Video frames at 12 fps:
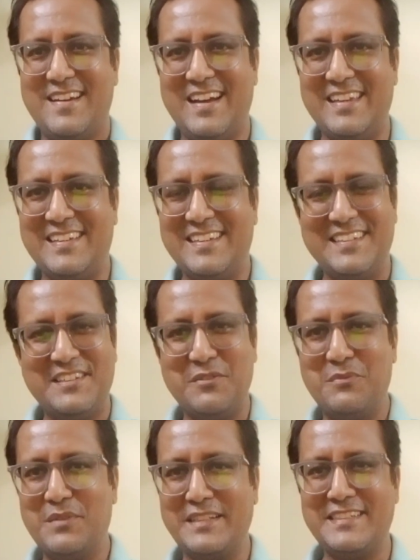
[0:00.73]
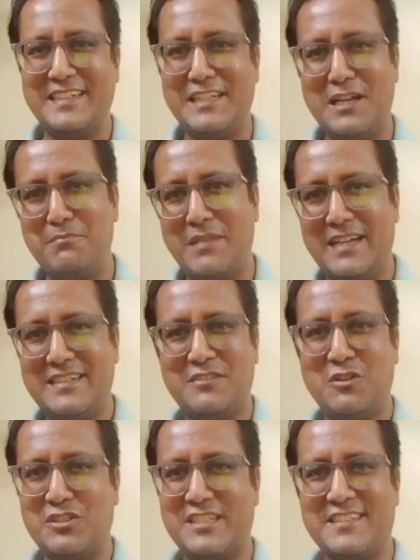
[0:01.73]
Hi, once again I'm back,
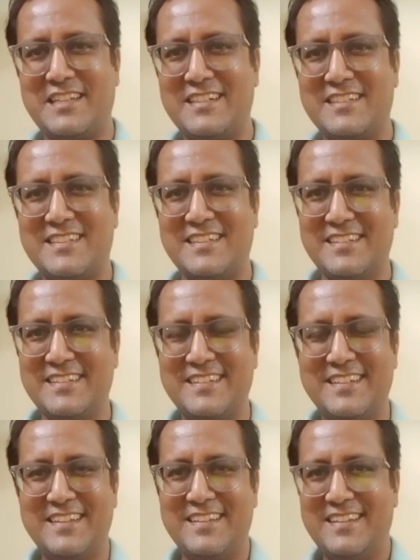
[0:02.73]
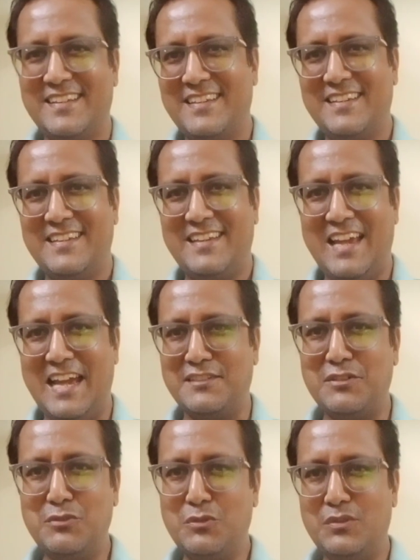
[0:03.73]
Kaushik Chatterjee. As
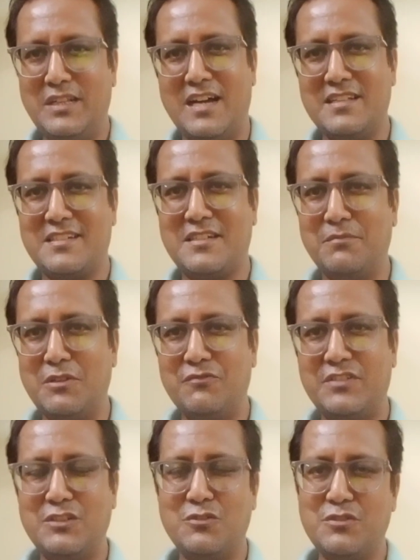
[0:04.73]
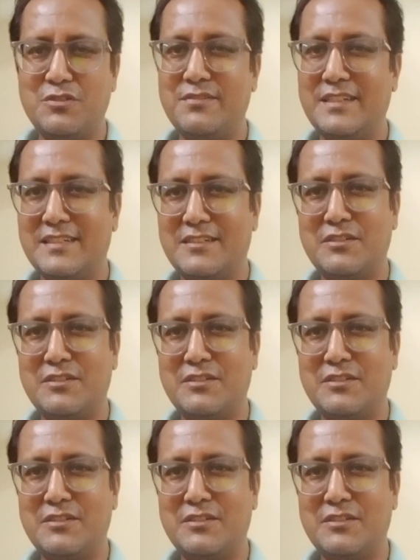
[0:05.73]
you know, last couple of videos we